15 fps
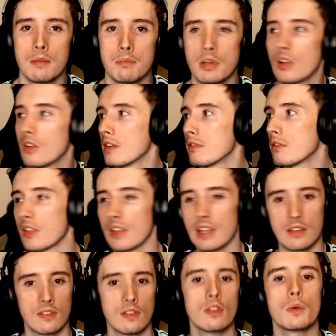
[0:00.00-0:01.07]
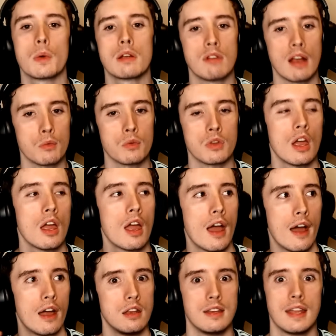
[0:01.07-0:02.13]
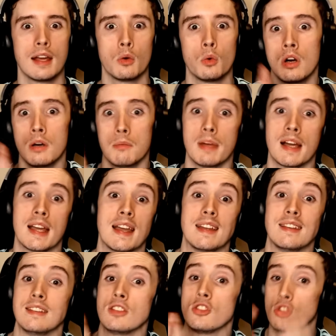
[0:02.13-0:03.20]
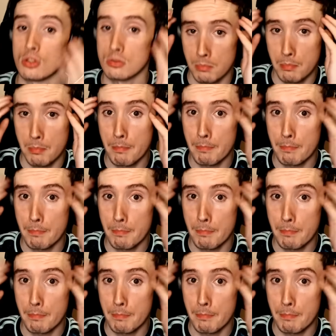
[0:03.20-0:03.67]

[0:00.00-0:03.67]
because everything is the other way around, and now my head is just.